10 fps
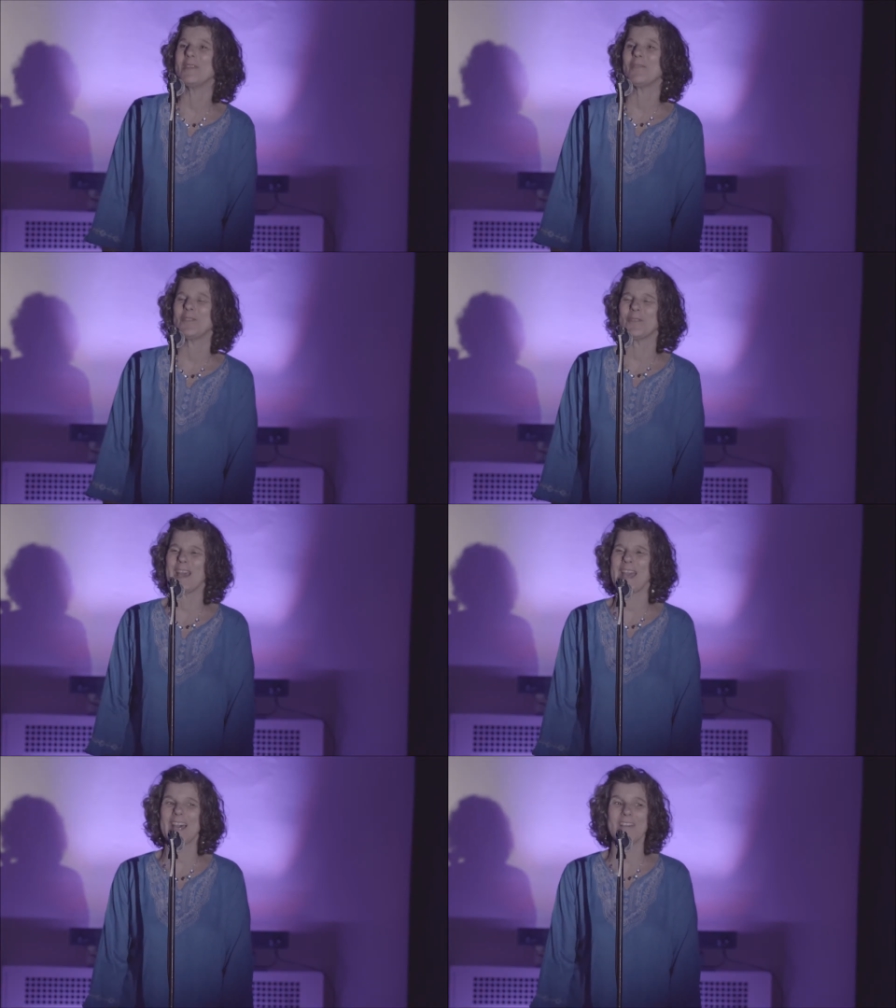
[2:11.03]
if you
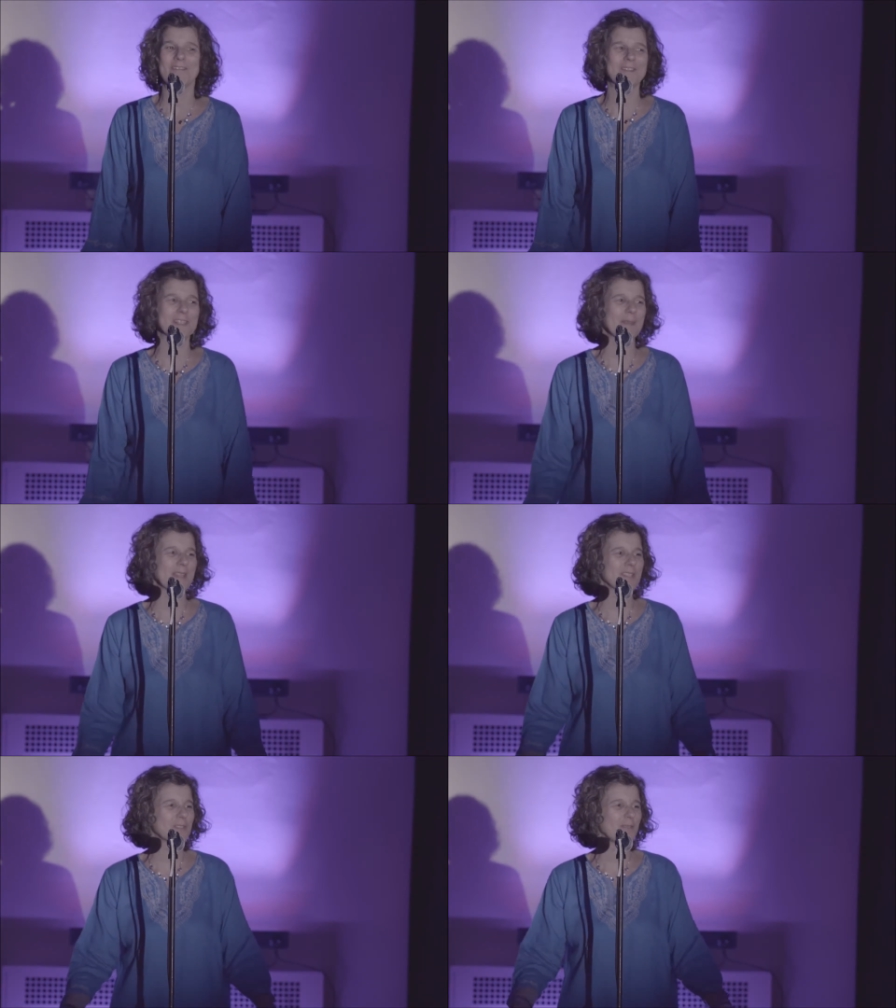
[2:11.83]
have some
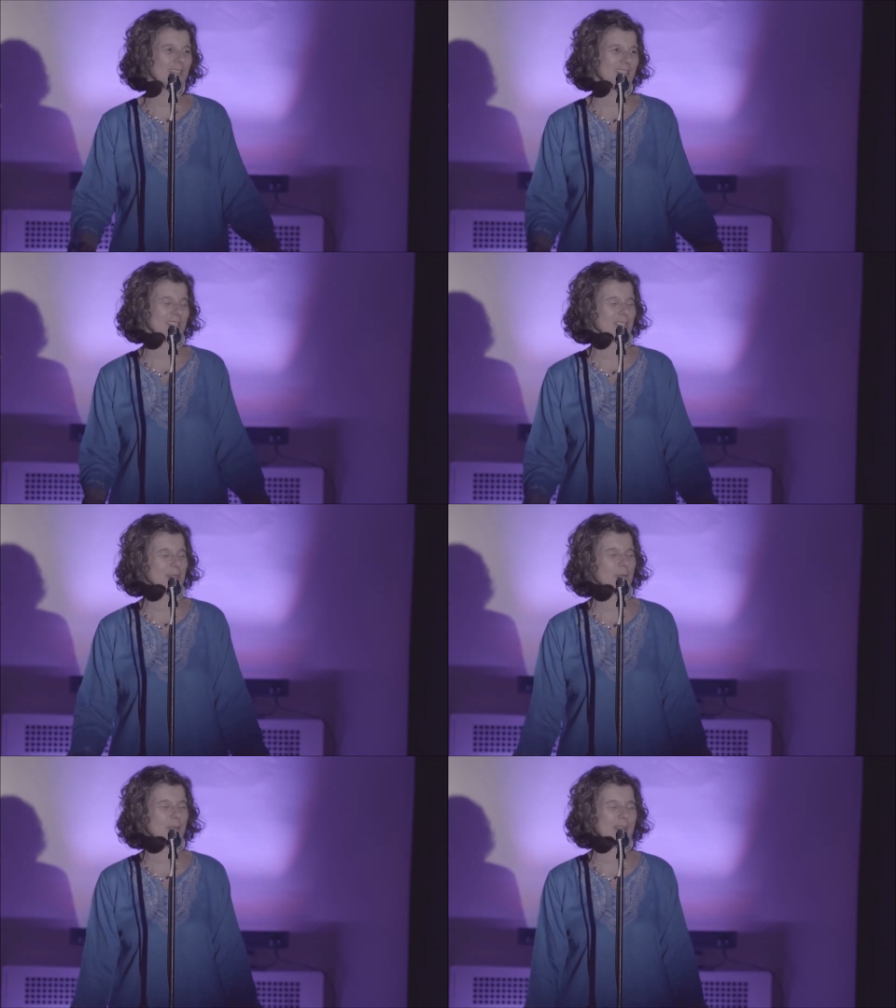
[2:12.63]
extra funds to
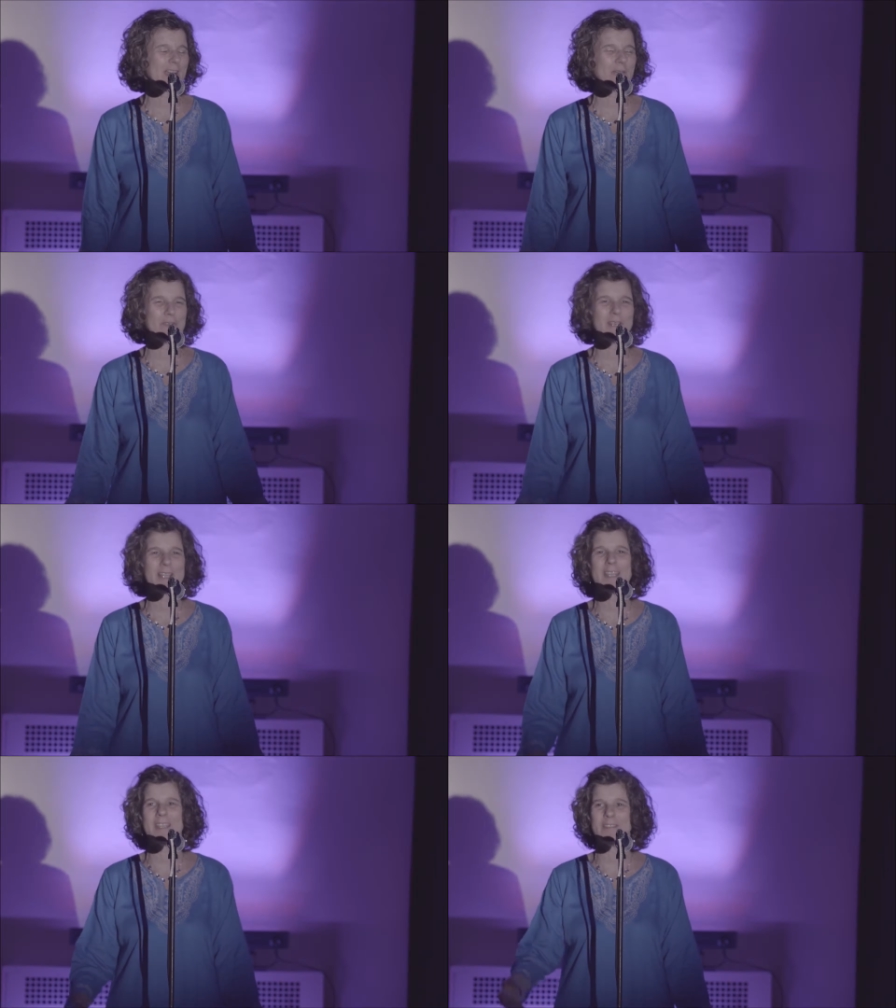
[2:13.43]
support our
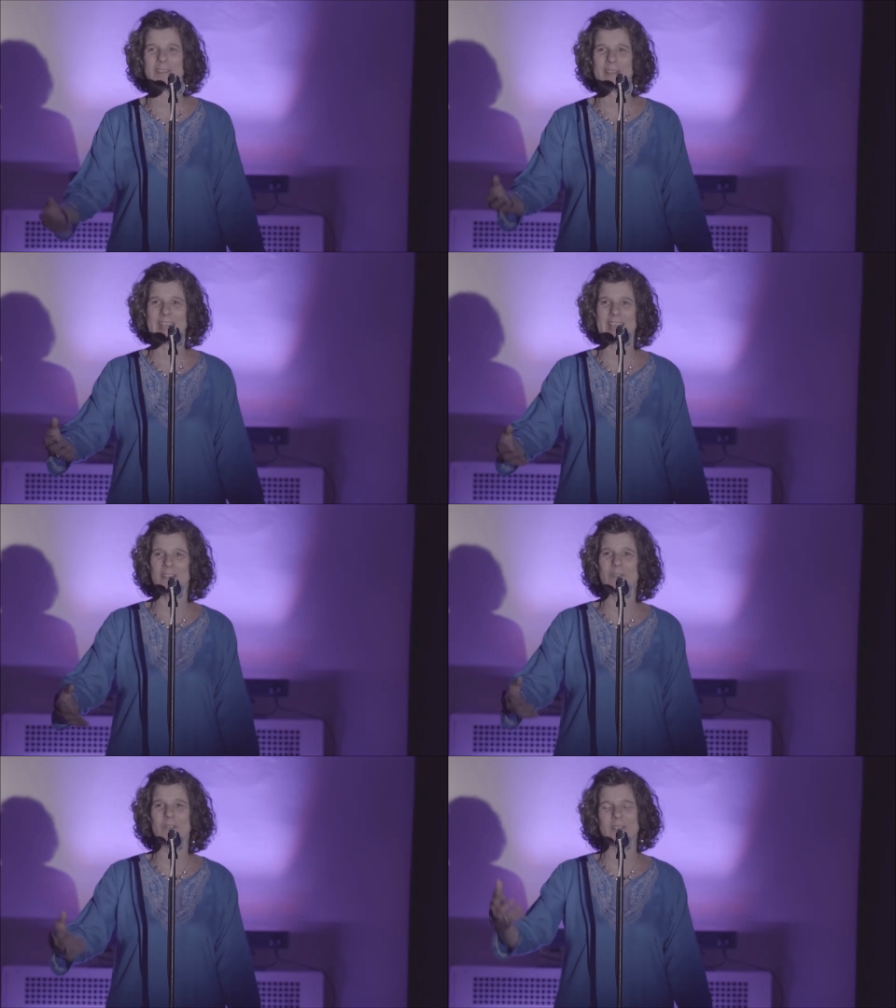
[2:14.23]
work, either
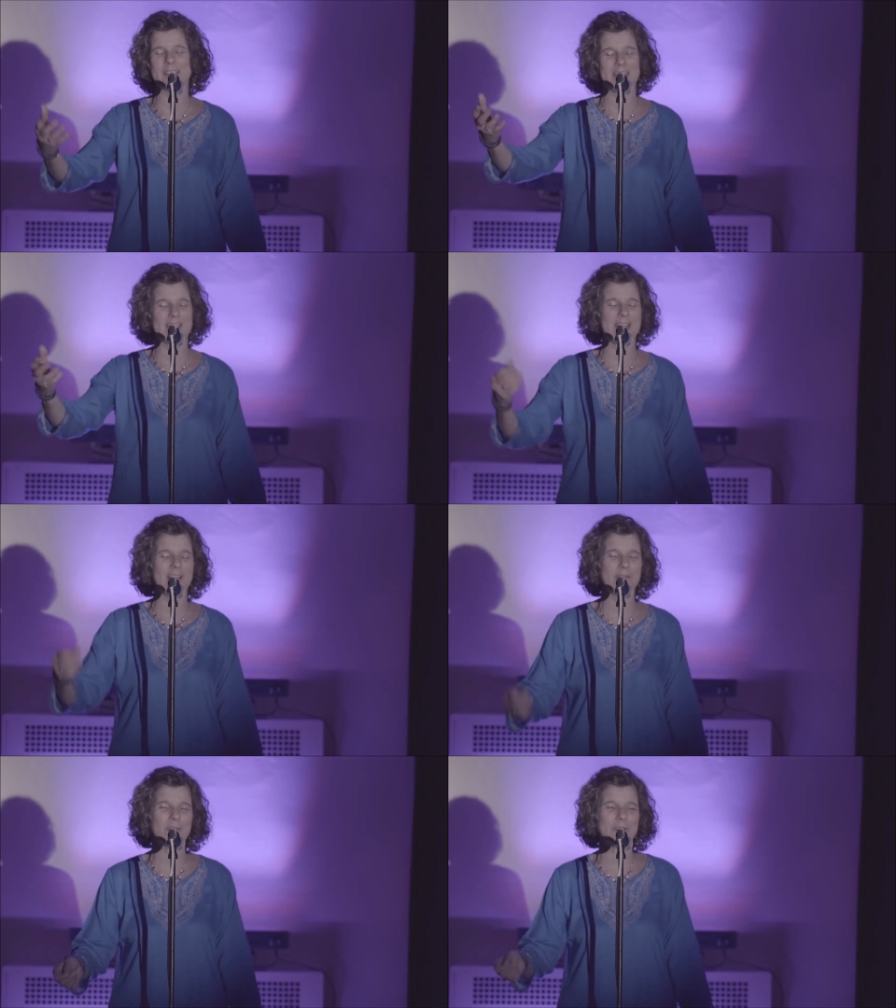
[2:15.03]
now or take an
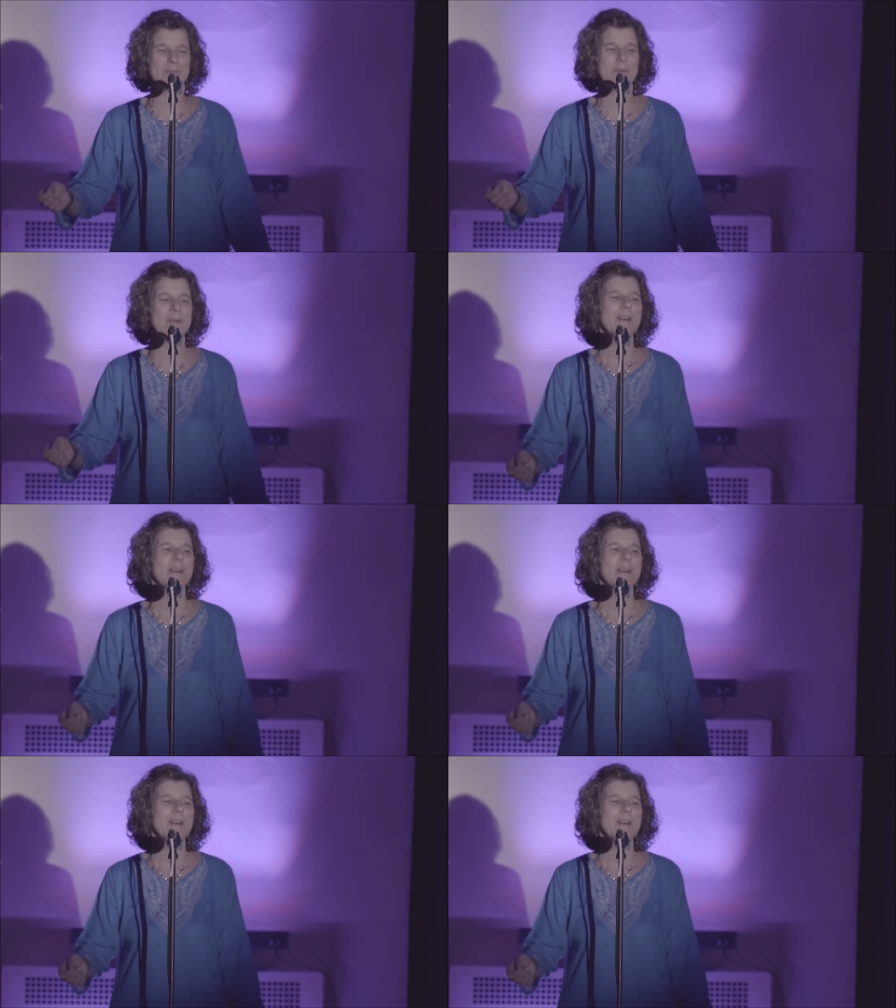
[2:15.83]
envelope